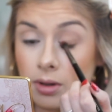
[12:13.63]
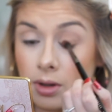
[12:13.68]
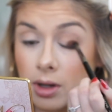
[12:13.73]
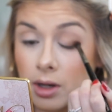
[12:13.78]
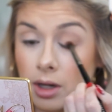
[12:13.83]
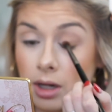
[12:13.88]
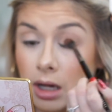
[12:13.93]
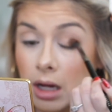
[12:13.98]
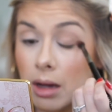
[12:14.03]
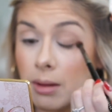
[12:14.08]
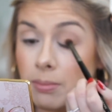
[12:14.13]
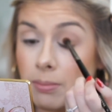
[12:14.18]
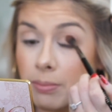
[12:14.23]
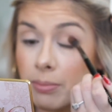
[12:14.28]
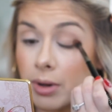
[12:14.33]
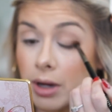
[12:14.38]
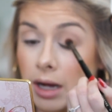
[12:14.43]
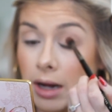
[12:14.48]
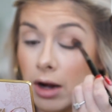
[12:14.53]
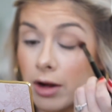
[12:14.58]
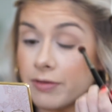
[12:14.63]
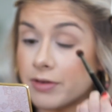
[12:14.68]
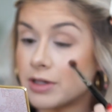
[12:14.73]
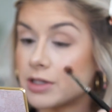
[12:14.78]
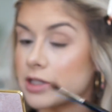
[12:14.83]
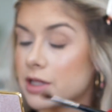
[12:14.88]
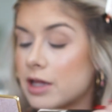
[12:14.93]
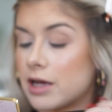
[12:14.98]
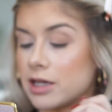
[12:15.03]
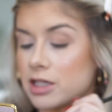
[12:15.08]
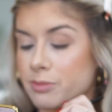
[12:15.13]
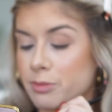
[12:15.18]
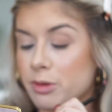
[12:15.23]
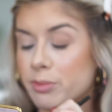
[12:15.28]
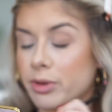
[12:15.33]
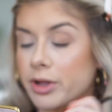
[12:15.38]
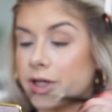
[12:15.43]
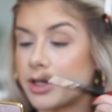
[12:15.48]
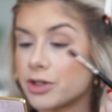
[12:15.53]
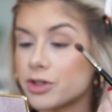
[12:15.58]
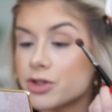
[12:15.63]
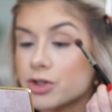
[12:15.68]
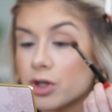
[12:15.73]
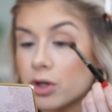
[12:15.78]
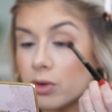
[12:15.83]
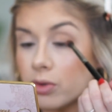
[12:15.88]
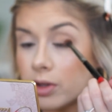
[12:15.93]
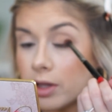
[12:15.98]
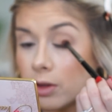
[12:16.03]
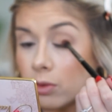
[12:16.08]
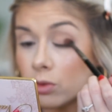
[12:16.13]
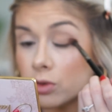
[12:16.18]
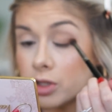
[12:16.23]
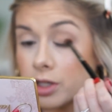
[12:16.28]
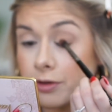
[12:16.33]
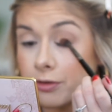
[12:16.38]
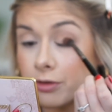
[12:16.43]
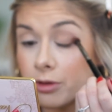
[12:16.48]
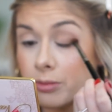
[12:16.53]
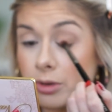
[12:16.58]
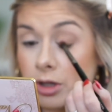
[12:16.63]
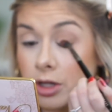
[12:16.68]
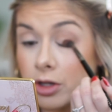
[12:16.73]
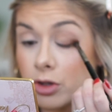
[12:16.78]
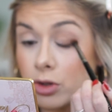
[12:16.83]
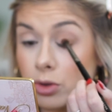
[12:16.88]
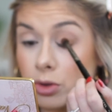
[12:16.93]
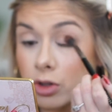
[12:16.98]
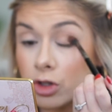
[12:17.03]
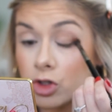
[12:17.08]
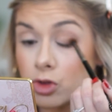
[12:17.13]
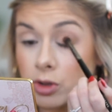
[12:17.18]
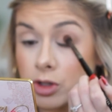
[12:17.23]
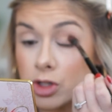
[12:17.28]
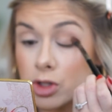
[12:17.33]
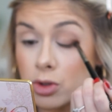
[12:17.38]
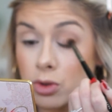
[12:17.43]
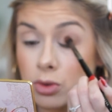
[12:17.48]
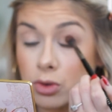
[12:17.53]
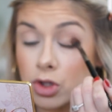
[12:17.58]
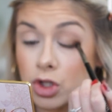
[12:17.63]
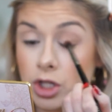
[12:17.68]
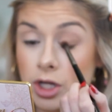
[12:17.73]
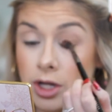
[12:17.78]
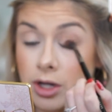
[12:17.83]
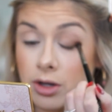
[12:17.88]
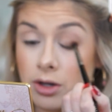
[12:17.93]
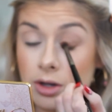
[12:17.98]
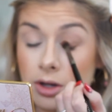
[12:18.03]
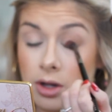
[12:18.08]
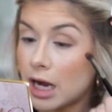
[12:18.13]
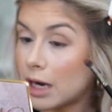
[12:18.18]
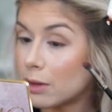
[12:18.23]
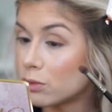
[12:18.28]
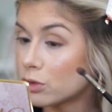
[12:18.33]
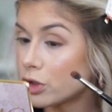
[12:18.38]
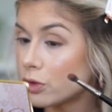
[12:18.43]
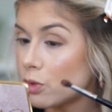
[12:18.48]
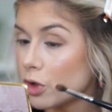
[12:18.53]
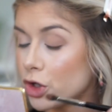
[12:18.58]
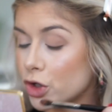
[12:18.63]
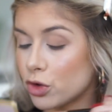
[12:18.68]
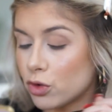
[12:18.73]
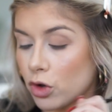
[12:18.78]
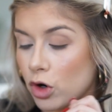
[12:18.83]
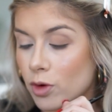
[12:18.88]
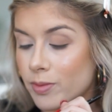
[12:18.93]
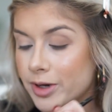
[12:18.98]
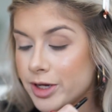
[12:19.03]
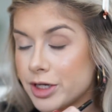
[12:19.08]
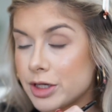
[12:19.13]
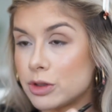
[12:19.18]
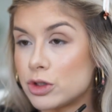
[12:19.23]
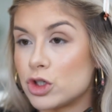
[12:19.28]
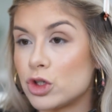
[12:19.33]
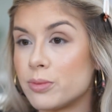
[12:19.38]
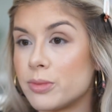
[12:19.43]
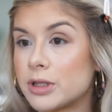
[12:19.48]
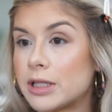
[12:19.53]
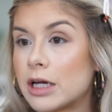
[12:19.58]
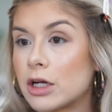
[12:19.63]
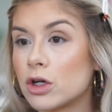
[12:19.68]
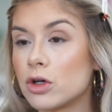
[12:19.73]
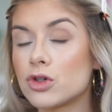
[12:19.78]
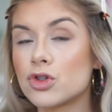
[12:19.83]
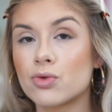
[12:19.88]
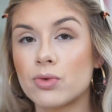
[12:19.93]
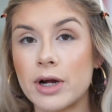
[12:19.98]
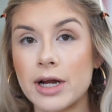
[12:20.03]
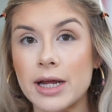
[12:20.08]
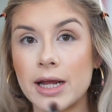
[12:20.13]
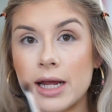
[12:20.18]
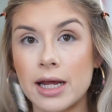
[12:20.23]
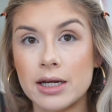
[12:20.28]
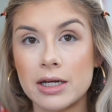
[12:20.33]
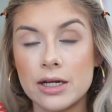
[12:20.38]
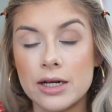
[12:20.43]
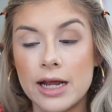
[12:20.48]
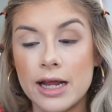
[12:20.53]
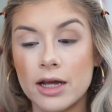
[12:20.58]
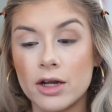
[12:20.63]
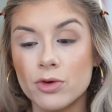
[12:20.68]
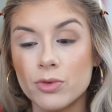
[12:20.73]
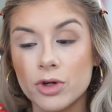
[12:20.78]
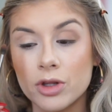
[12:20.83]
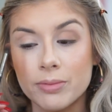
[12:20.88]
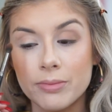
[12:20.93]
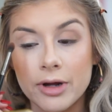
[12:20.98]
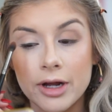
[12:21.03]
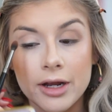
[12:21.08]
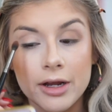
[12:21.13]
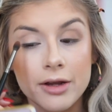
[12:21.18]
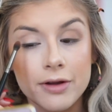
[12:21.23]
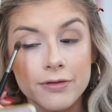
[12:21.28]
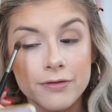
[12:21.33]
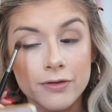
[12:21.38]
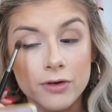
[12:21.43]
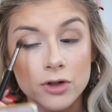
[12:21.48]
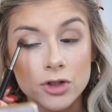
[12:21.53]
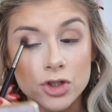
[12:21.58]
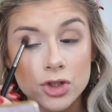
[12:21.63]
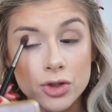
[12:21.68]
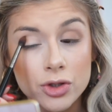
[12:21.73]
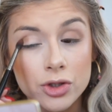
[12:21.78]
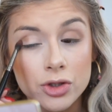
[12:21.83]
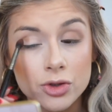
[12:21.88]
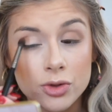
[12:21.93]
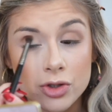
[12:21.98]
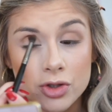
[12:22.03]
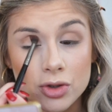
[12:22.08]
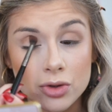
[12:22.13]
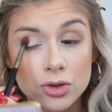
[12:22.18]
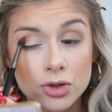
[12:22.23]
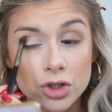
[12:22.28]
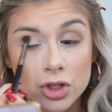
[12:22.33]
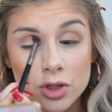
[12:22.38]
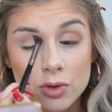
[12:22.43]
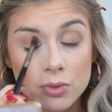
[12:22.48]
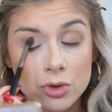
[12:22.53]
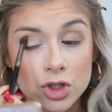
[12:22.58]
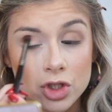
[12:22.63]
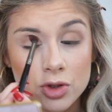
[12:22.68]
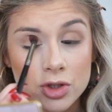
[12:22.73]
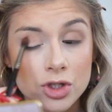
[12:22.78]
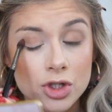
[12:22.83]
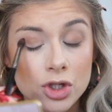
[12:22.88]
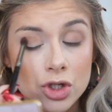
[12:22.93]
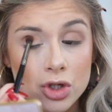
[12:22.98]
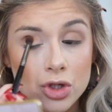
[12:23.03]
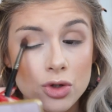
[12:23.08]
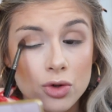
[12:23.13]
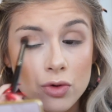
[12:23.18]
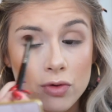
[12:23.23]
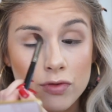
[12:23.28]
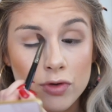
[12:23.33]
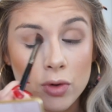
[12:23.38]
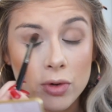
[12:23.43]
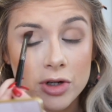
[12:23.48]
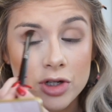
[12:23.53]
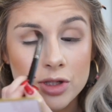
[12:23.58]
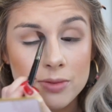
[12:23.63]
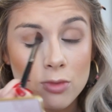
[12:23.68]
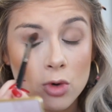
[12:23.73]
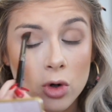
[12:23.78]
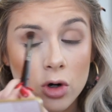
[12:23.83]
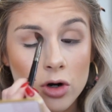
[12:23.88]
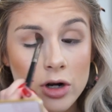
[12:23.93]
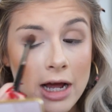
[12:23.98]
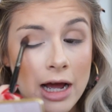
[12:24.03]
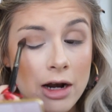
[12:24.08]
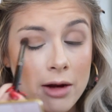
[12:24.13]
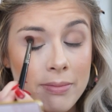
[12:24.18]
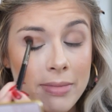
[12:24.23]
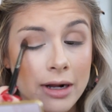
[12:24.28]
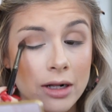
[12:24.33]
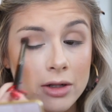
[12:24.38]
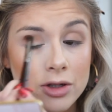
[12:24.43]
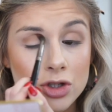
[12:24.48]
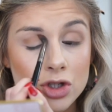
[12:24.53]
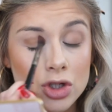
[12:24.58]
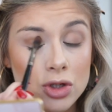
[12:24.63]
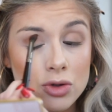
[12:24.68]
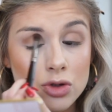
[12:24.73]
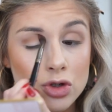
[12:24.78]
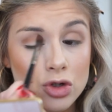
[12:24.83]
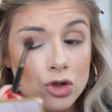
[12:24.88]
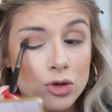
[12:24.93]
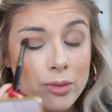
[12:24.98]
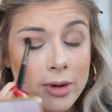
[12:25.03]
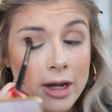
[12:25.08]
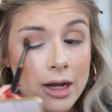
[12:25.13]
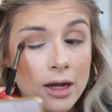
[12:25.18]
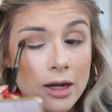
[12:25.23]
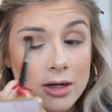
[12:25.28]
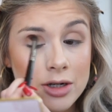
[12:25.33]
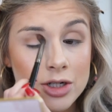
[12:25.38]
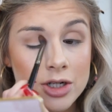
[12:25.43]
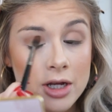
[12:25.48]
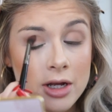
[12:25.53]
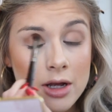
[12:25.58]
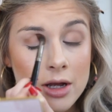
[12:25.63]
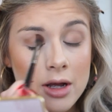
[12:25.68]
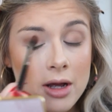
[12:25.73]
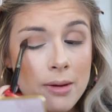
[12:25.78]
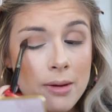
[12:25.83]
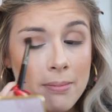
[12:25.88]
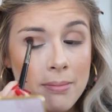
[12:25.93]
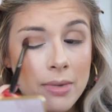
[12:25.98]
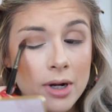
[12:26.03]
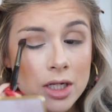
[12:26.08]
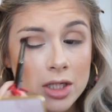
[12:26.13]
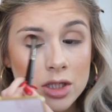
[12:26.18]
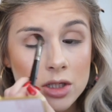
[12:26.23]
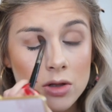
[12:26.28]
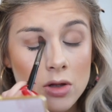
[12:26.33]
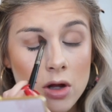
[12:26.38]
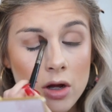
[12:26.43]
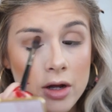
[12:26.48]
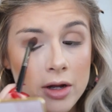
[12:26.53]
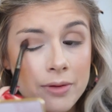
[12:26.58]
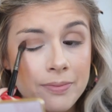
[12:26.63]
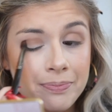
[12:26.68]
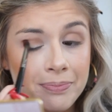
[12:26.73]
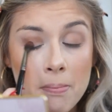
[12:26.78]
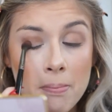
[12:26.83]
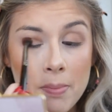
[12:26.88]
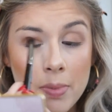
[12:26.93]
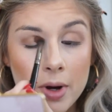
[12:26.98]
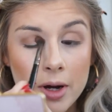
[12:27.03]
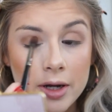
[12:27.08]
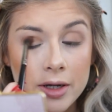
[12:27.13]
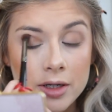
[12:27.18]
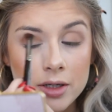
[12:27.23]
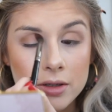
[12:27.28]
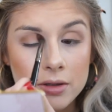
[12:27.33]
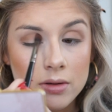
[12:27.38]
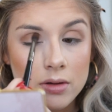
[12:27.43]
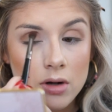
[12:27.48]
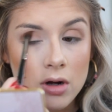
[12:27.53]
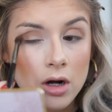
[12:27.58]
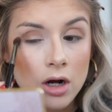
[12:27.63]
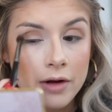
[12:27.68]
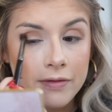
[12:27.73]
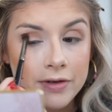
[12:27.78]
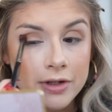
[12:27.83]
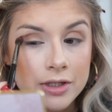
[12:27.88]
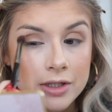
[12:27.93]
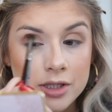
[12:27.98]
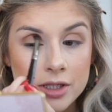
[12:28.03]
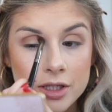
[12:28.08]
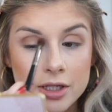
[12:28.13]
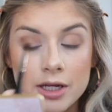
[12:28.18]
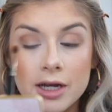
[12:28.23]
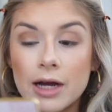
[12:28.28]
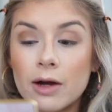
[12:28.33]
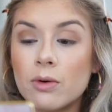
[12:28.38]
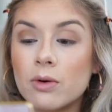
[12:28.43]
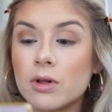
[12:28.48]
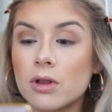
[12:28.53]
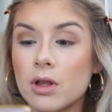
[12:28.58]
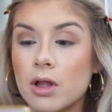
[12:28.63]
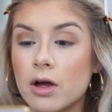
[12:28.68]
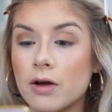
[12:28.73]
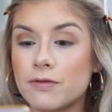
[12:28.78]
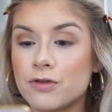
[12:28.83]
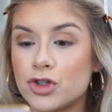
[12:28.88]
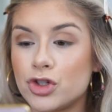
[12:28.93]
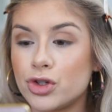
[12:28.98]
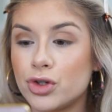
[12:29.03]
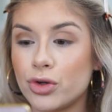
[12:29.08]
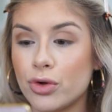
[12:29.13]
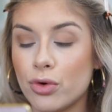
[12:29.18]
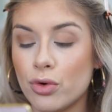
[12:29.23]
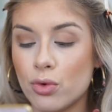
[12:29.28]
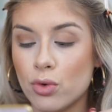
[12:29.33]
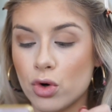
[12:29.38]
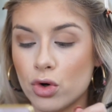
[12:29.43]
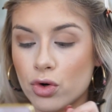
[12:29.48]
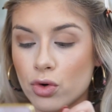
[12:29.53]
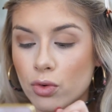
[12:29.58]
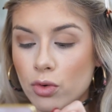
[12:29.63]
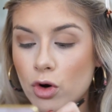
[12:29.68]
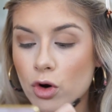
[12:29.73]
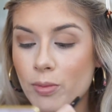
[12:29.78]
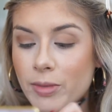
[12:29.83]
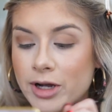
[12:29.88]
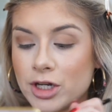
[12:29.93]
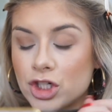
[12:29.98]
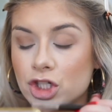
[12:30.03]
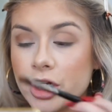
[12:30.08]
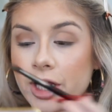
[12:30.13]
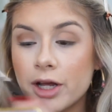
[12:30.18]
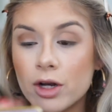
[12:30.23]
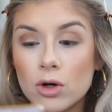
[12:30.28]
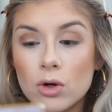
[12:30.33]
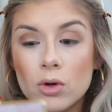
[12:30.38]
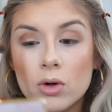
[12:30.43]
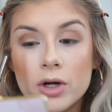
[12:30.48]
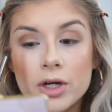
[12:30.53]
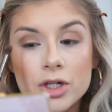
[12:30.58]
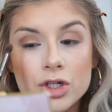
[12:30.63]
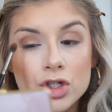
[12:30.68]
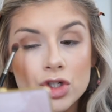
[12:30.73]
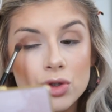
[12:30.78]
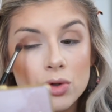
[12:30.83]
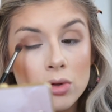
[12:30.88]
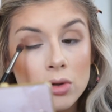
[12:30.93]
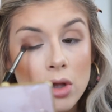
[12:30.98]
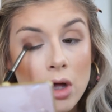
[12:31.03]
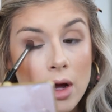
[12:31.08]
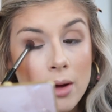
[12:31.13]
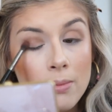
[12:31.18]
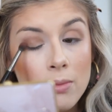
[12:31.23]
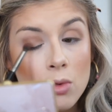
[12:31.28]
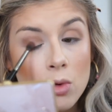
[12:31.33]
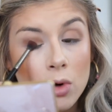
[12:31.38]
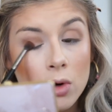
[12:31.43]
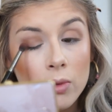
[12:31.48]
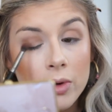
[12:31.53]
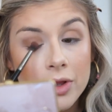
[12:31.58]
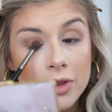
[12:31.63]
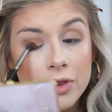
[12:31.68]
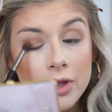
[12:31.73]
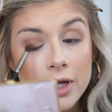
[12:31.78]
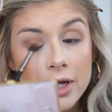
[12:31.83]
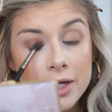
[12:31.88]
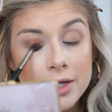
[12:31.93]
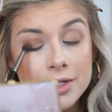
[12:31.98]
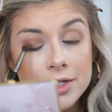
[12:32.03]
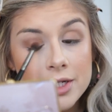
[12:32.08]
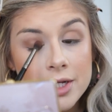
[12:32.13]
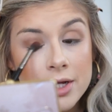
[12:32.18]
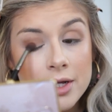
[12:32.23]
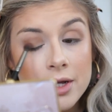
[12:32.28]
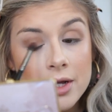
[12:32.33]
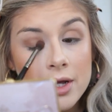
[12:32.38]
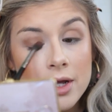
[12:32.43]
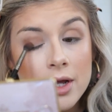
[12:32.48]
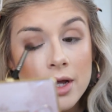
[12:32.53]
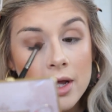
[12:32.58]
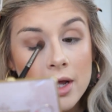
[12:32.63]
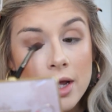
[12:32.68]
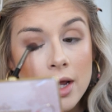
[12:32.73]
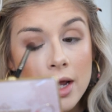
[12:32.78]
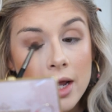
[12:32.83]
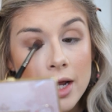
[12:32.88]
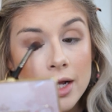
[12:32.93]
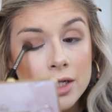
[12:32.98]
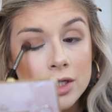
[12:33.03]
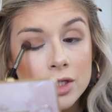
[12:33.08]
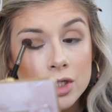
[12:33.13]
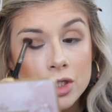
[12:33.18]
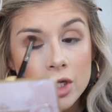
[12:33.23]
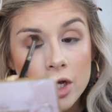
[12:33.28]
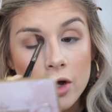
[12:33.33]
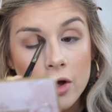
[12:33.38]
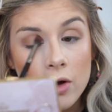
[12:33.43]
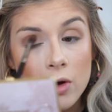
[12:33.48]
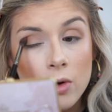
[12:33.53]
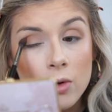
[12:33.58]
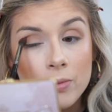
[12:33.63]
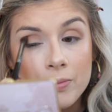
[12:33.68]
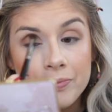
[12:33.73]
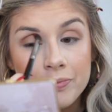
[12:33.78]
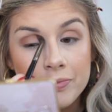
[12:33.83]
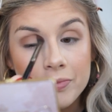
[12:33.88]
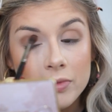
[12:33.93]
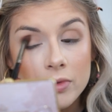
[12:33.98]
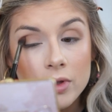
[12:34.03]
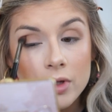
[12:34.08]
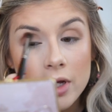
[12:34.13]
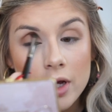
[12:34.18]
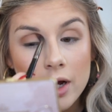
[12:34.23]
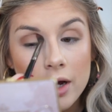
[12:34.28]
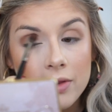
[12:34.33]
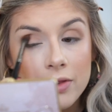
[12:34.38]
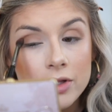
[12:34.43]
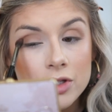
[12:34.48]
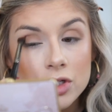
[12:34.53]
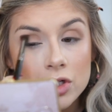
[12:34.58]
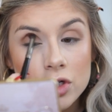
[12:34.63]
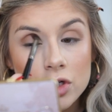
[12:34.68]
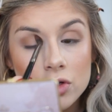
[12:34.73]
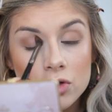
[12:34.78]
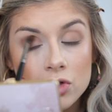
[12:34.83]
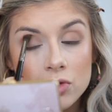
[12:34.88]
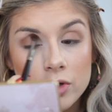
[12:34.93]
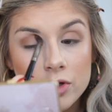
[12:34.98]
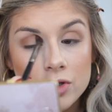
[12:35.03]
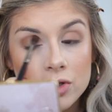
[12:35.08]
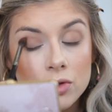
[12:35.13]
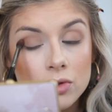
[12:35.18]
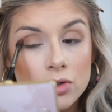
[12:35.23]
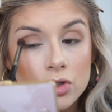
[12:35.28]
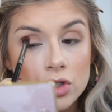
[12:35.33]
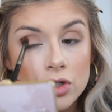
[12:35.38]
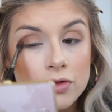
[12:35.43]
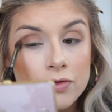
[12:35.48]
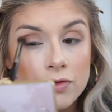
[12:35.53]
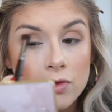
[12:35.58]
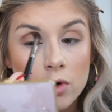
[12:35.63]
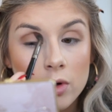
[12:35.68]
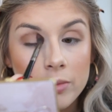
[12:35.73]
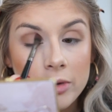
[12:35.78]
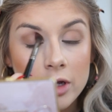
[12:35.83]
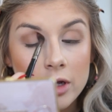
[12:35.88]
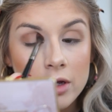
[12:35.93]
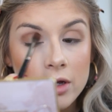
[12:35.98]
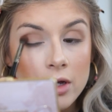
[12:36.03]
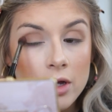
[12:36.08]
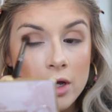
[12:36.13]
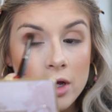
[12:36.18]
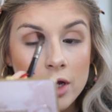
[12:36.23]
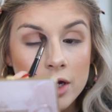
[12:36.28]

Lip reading: But obviously that has to be planned. So that will definitely be a New Year's resolution. I really want to grow my YouTube, but that goes right hand in hand with my first New Year's resolution, which is to focus more on how to balance YouTube and my salon. But obviously I would love to grow my channel and do a lot more with it. And so, yeah, that's a huge resolution for me.